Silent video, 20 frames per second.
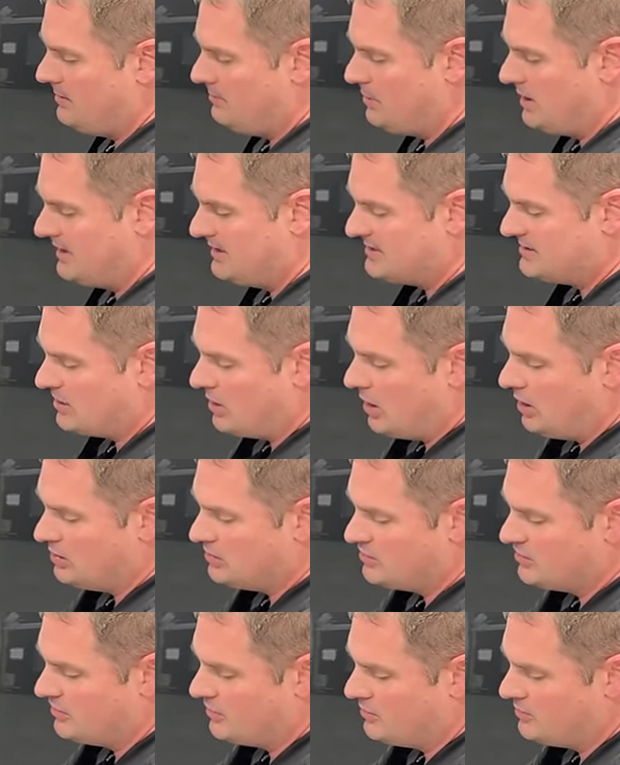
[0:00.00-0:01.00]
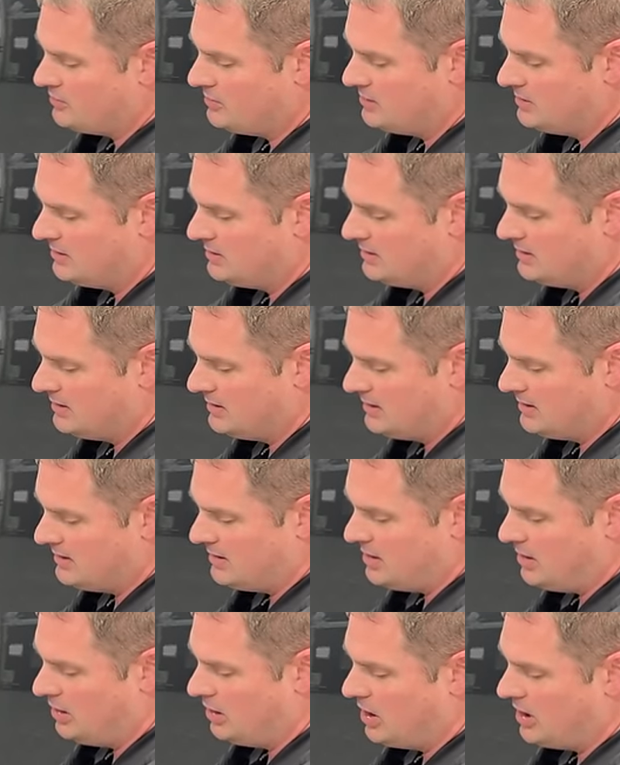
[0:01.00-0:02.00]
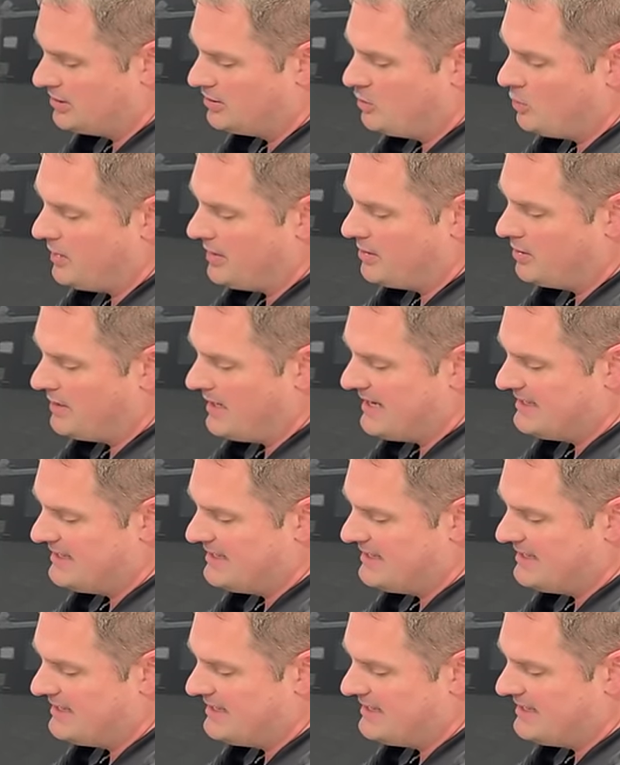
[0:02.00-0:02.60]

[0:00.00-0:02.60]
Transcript: but it's also a lot quicker